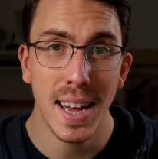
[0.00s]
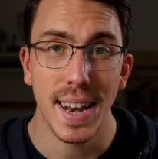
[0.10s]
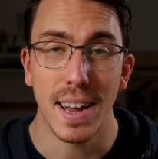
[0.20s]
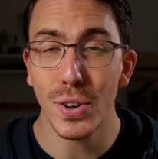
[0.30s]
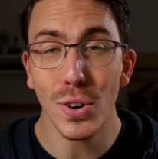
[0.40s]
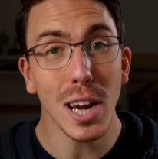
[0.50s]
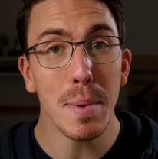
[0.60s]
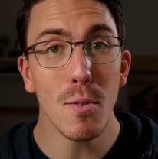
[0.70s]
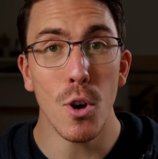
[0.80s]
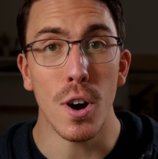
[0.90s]
Now, don't get
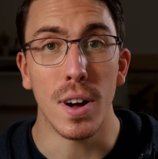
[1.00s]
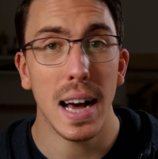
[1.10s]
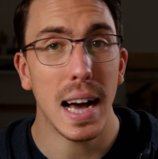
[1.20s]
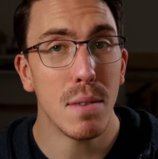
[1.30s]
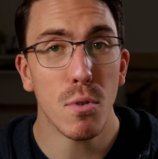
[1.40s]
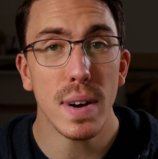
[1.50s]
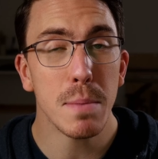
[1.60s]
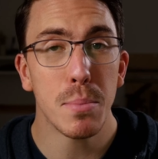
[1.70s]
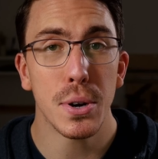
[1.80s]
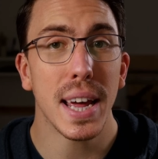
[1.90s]
me wrong, I've already
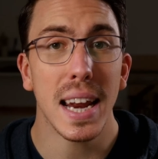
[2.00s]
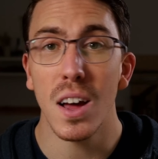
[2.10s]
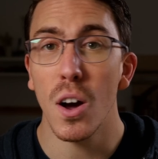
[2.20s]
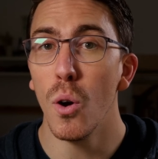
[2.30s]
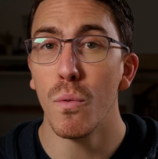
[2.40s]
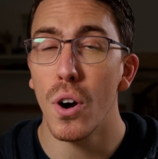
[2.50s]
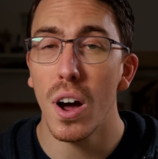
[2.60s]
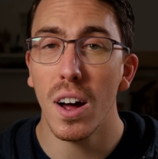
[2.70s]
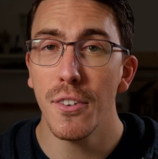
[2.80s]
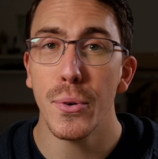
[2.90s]
put in over one
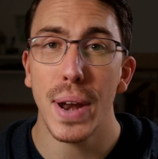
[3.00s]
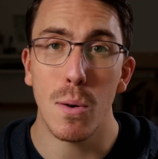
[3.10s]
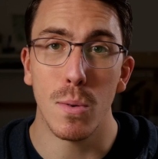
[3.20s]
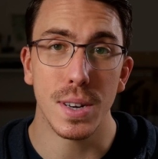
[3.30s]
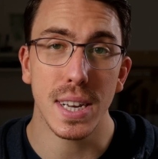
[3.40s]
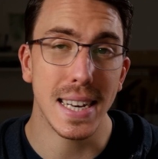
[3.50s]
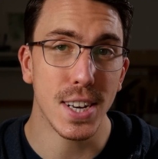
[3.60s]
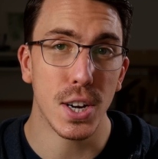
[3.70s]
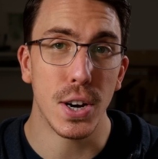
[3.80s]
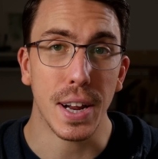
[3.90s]
hundred hours
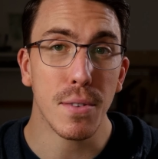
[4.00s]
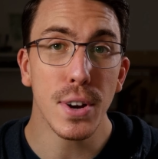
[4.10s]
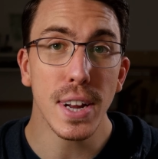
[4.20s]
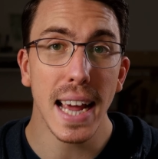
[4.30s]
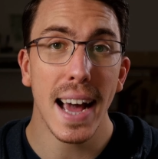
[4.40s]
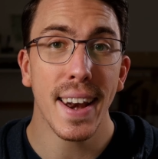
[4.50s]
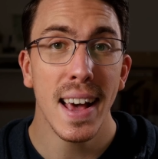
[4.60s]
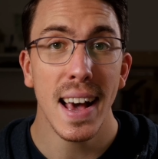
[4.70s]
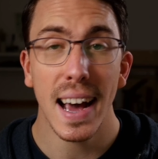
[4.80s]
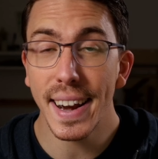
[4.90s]
into learning FreeCAD,
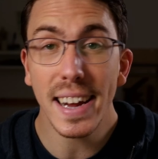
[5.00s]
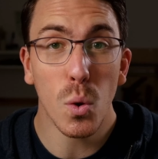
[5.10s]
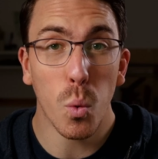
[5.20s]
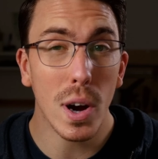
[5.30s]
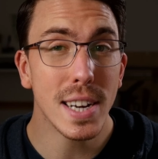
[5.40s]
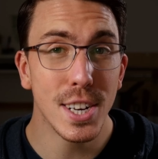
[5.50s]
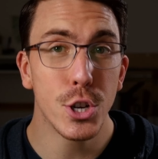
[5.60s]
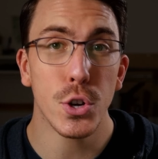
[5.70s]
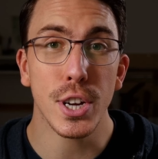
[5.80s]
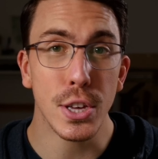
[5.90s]
and I quite
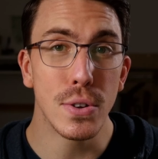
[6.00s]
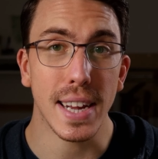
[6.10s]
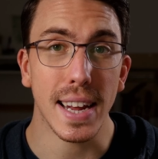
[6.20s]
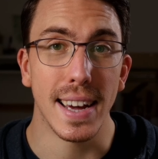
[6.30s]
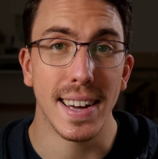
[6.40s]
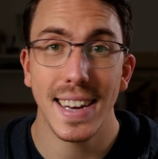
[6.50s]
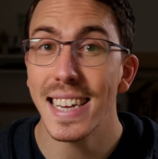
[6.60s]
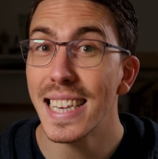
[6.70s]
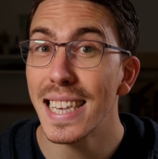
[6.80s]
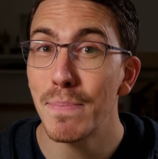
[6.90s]
enjoy using it,
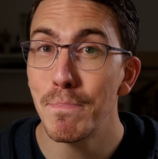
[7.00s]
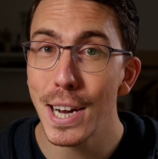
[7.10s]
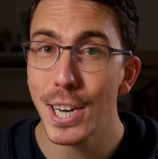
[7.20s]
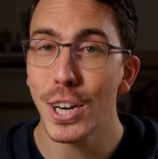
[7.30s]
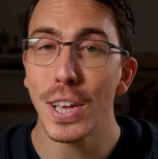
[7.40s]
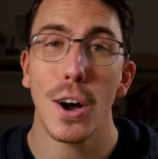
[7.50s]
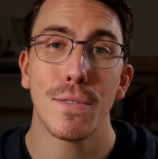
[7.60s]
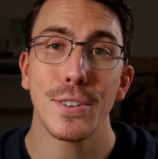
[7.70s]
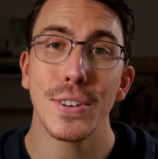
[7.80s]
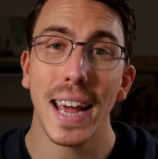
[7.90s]
especially
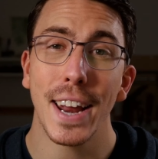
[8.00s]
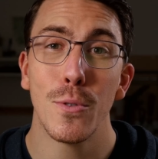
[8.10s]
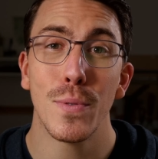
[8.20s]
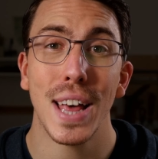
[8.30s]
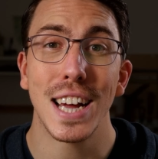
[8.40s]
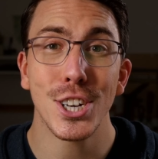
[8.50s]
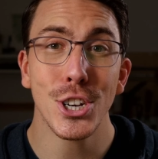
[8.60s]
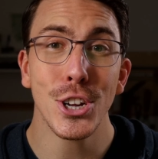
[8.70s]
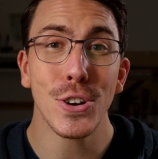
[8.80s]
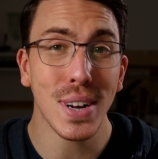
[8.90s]
after you get over that
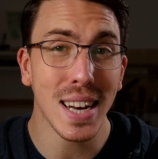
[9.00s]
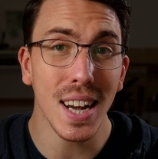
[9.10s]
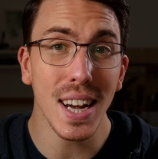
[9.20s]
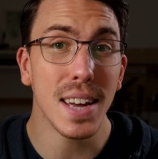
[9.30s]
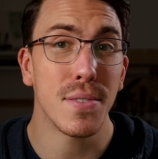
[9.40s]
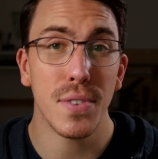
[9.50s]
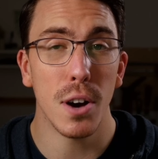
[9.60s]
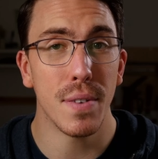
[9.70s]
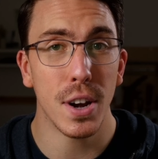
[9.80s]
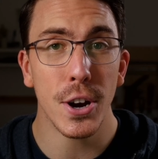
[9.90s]
sheer cliff
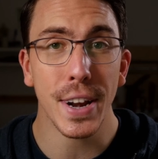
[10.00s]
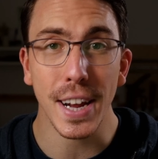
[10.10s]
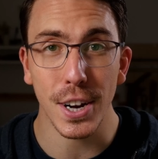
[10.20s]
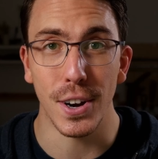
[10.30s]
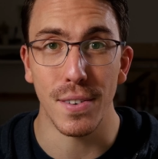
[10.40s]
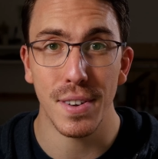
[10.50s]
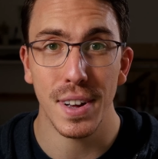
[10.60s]
of a learning curve.